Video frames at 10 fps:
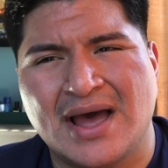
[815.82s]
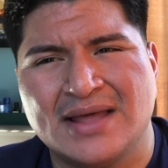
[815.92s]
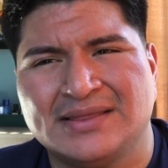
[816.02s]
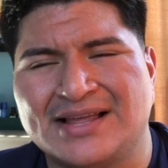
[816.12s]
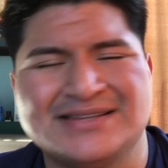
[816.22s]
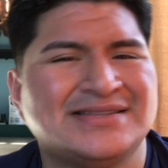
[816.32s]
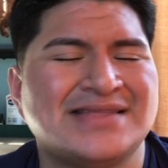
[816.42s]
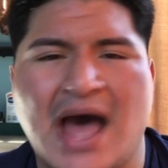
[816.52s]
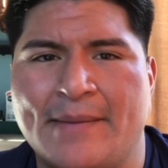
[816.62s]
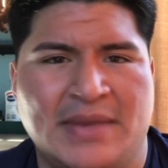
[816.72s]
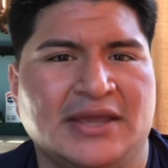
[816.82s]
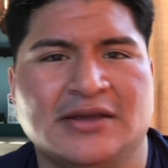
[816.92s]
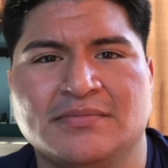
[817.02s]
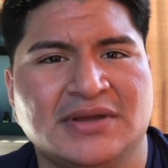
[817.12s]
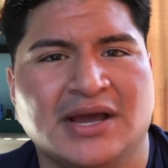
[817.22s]
that's not
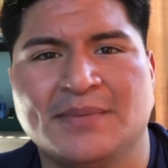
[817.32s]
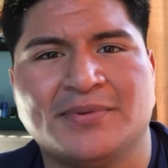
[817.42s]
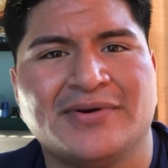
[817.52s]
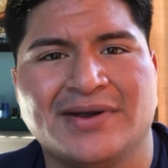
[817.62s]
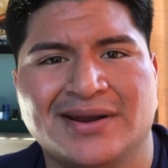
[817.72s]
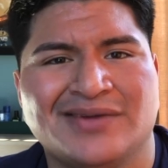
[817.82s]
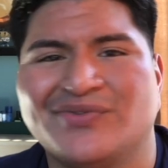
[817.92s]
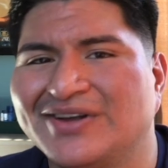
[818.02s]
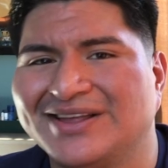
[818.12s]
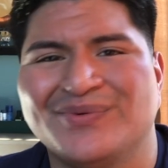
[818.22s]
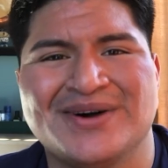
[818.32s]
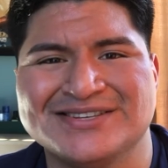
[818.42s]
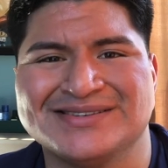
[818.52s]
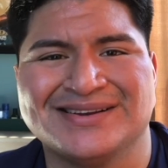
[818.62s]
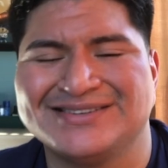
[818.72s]
making me upgrade. It really
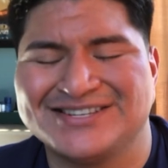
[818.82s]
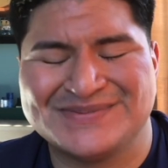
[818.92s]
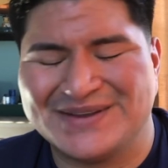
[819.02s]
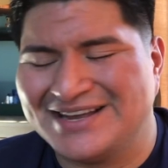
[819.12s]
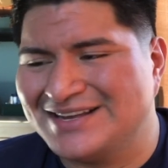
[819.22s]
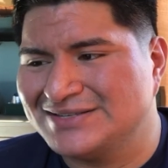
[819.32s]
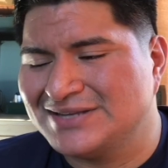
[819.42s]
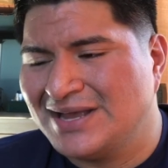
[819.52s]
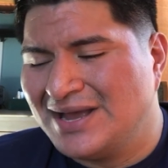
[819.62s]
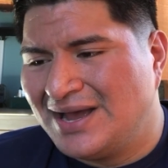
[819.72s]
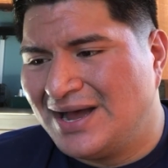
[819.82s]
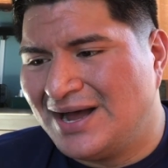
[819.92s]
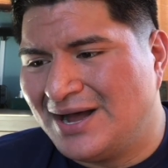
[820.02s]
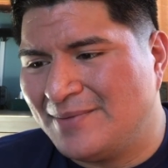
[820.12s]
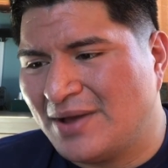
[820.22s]
wasn't, just because
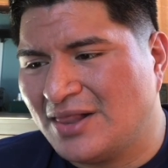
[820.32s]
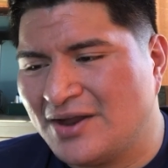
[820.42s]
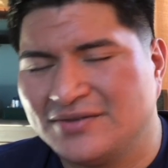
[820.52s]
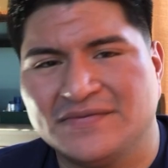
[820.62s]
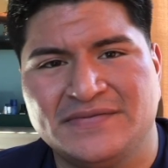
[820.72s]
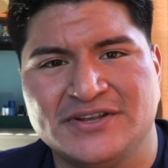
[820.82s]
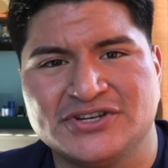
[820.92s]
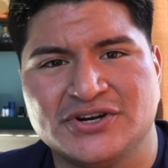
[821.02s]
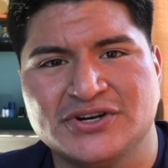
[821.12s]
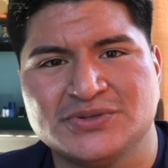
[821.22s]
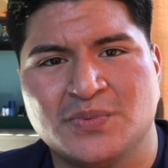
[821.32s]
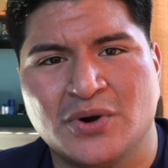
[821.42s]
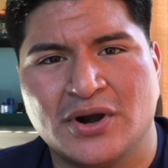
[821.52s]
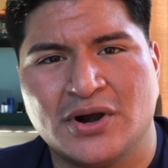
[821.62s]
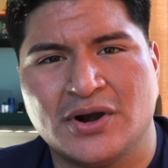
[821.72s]
a lot of the features
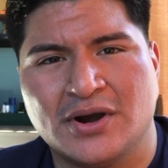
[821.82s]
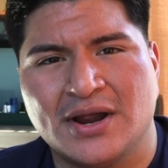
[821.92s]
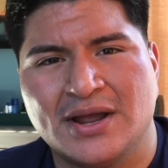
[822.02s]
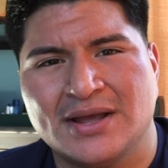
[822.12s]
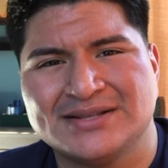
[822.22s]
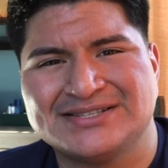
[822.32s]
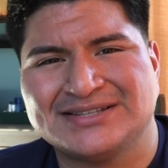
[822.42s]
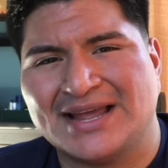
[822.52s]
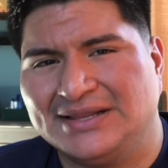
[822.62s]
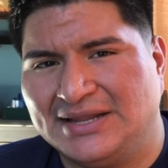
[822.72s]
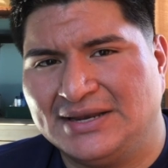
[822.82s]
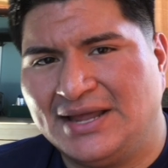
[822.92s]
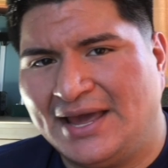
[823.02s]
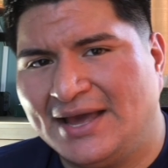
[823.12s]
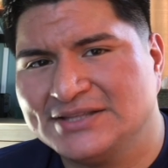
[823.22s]
were slightly
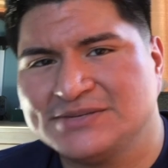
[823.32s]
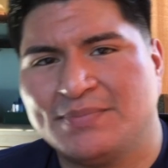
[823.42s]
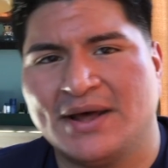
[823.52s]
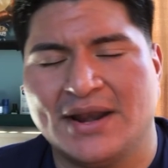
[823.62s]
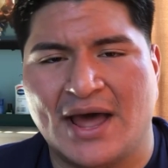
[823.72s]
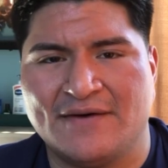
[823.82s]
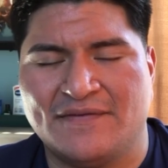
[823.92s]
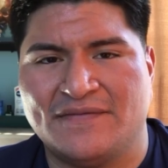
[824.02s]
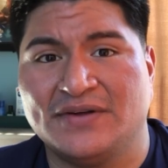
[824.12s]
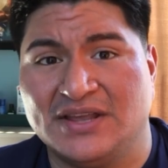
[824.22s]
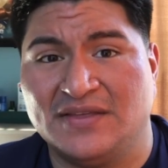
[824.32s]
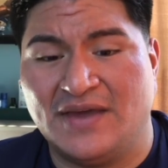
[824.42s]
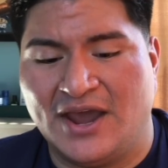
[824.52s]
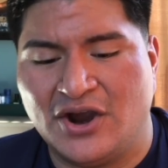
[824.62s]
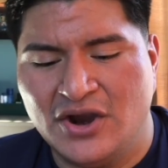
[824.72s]
enhanced but not fully
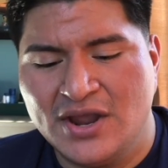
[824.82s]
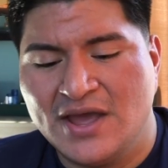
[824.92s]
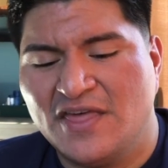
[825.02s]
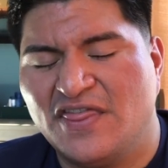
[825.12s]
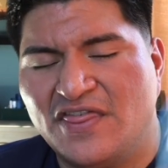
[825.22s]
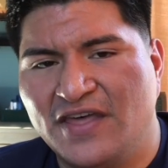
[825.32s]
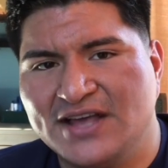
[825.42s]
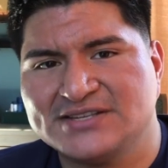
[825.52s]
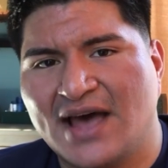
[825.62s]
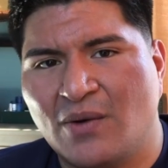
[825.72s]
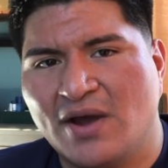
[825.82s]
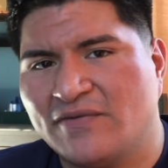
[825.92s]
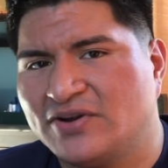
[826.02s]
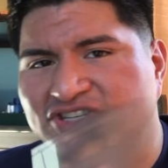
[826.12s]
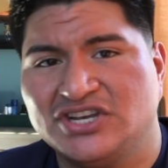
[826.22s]
there. This,
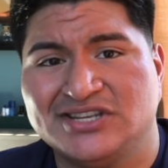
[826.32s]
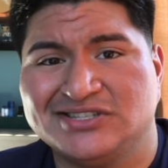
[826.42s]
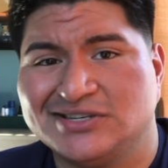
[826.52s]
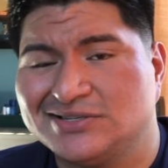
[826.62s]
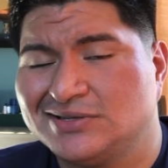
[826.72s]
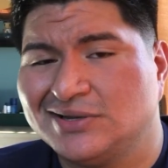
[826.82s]
however, changes